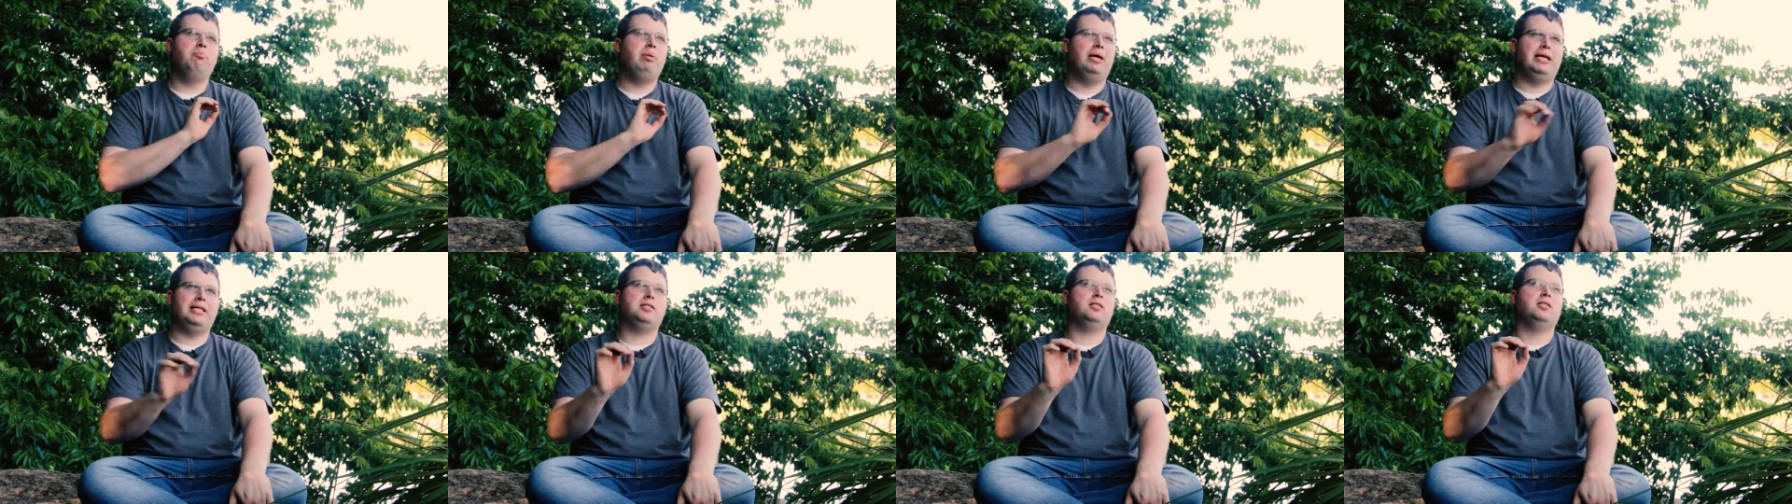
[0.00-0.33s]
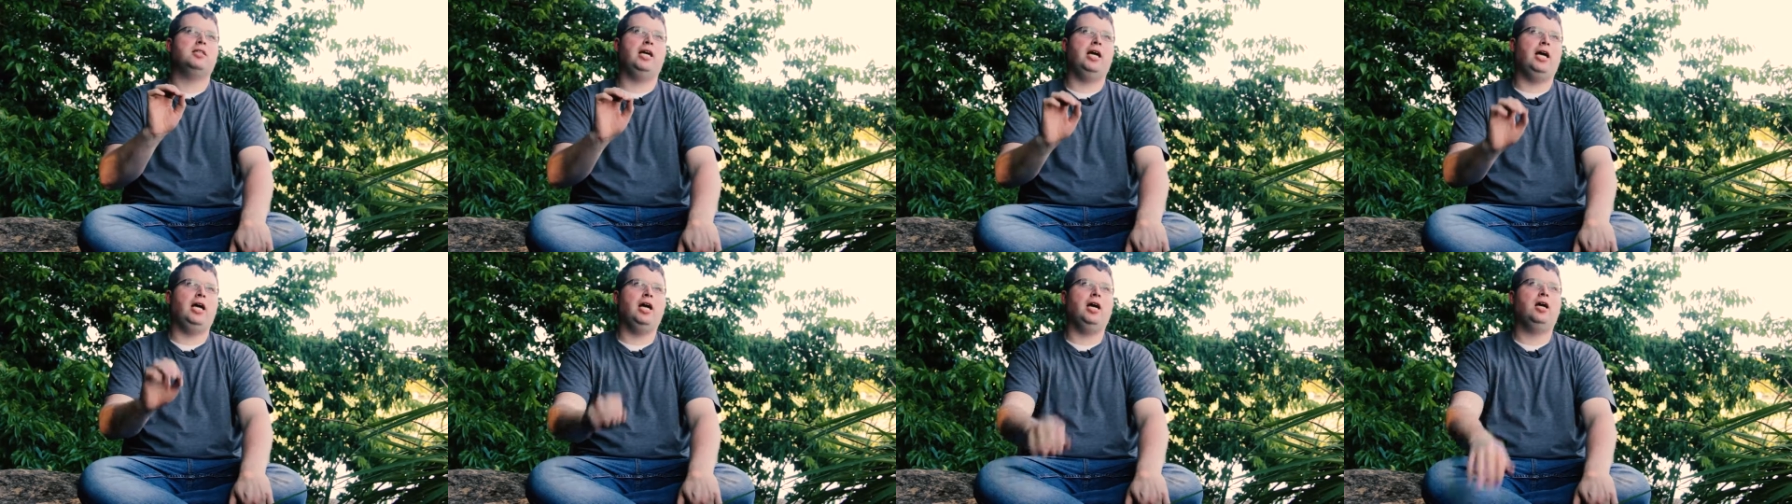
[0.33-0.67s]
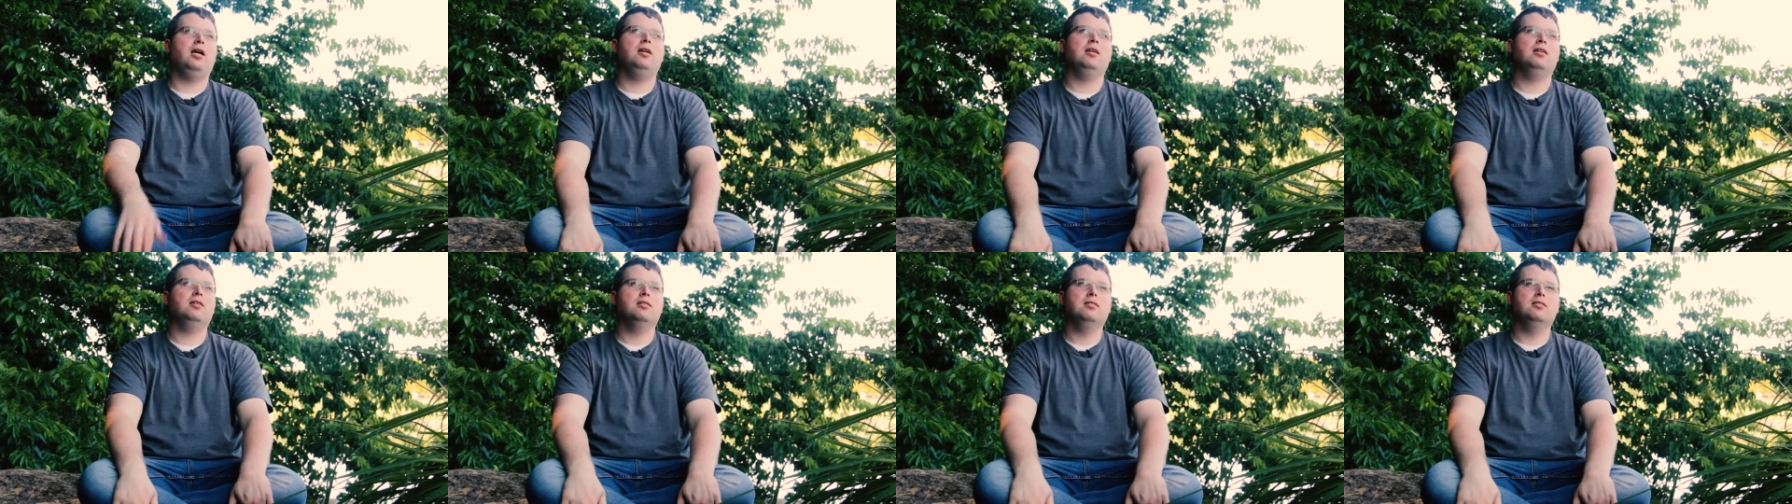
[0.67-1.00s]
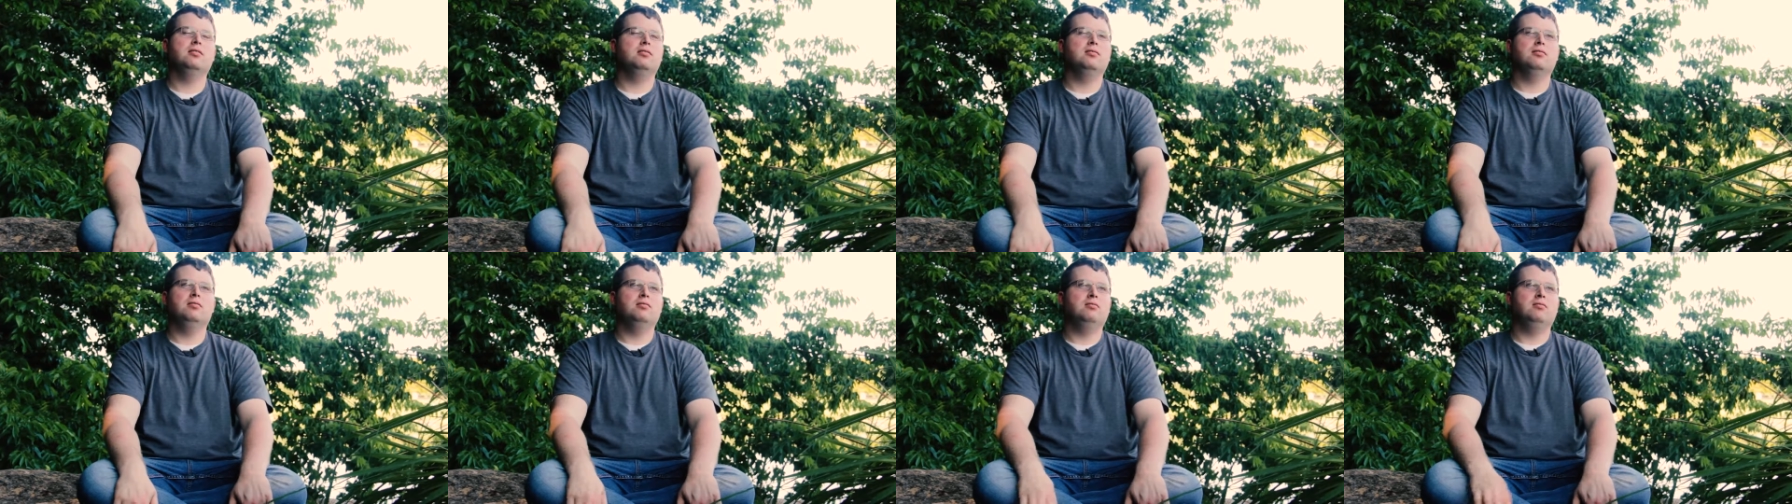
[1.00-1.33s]
best thing
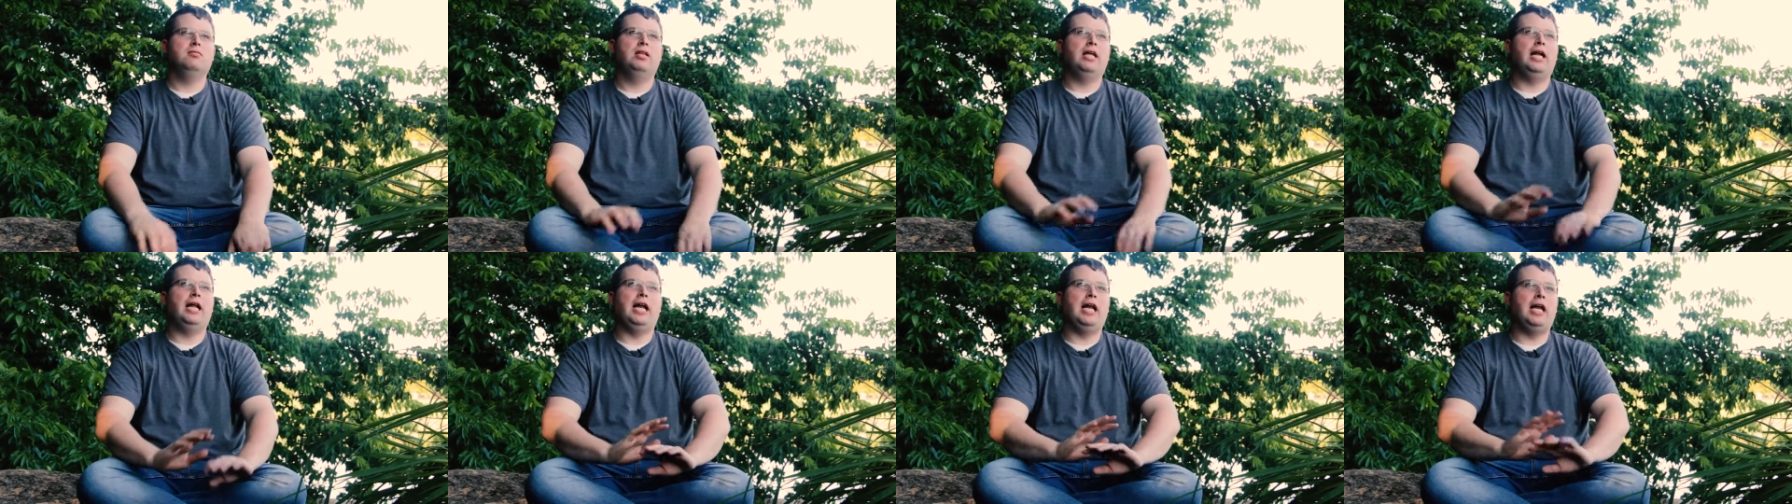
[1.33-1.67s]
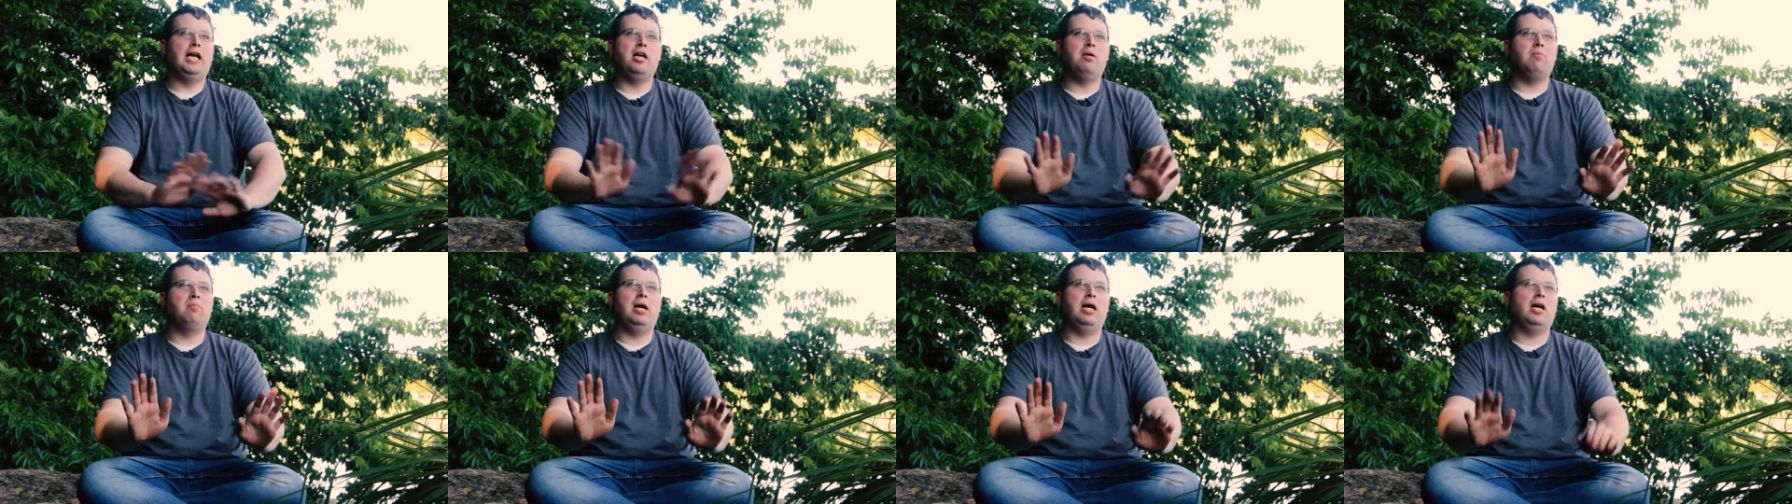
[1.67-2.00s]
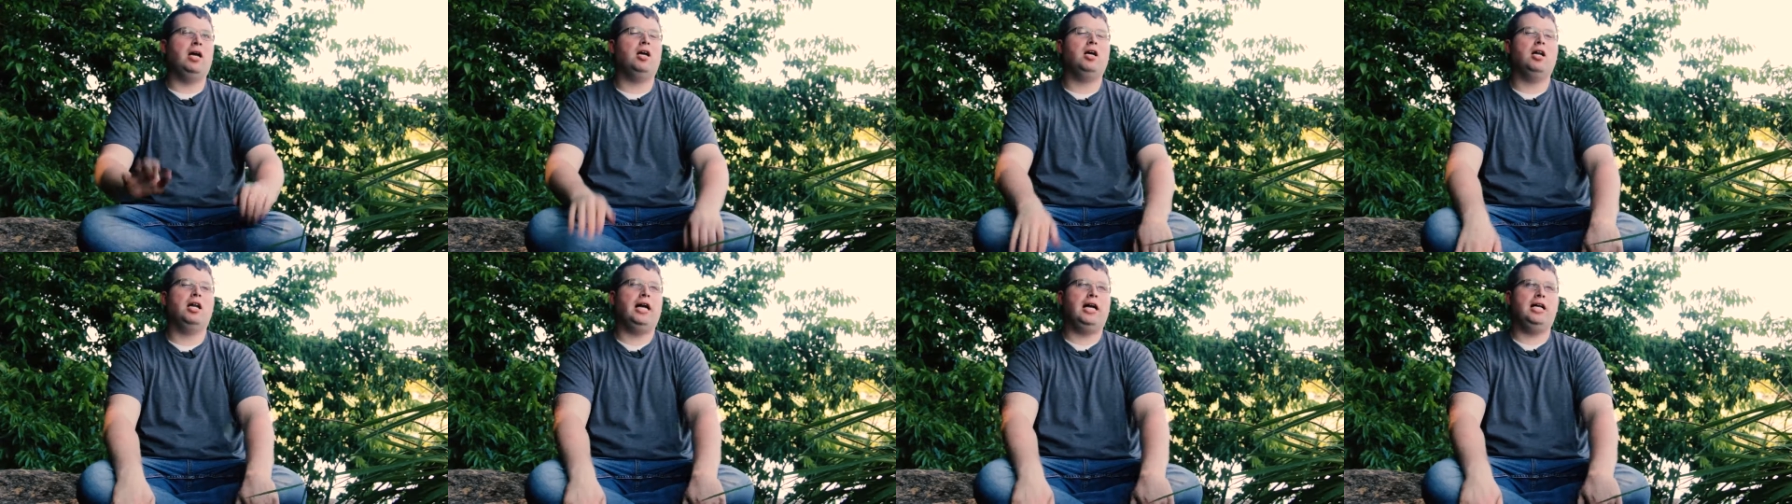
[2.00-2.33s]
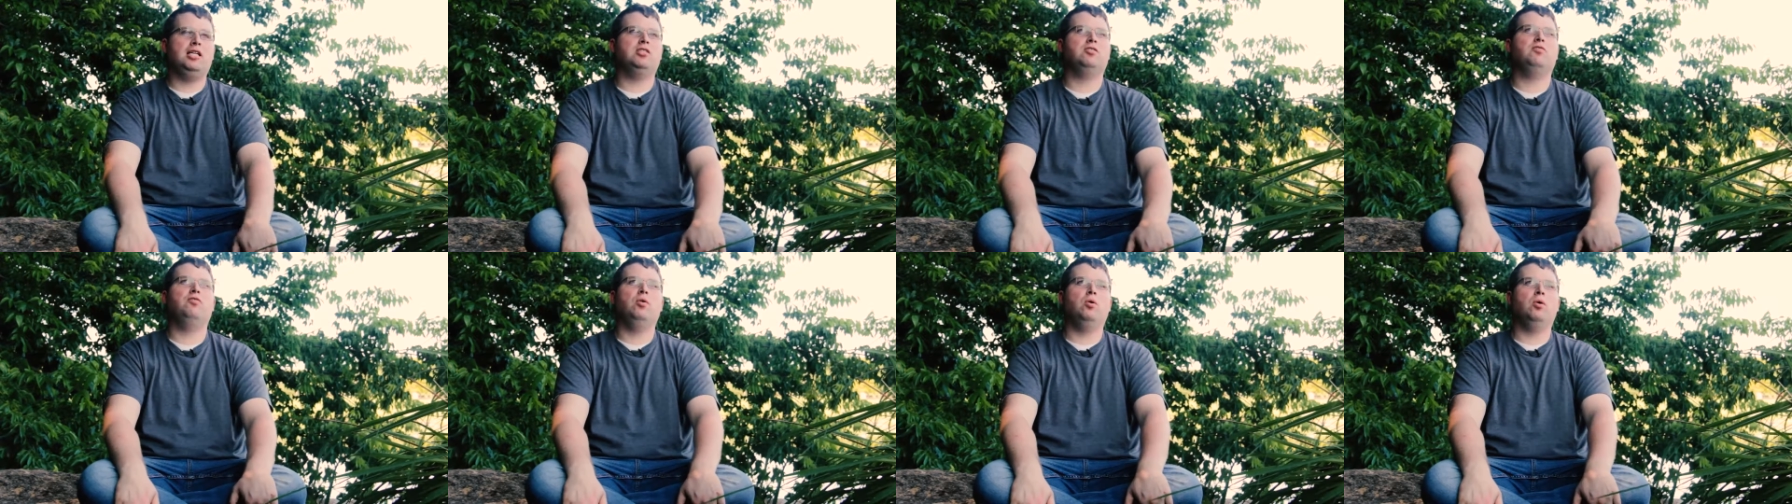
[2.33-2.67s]
that any man could
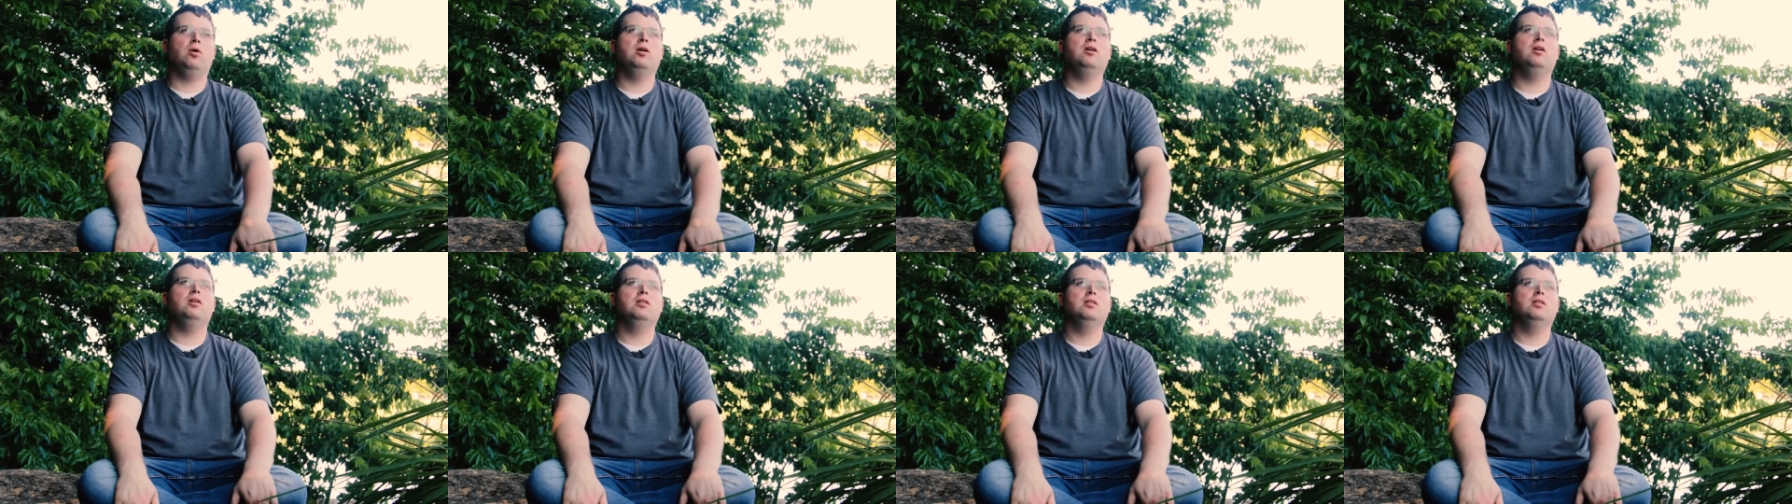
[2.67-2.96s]
ask for.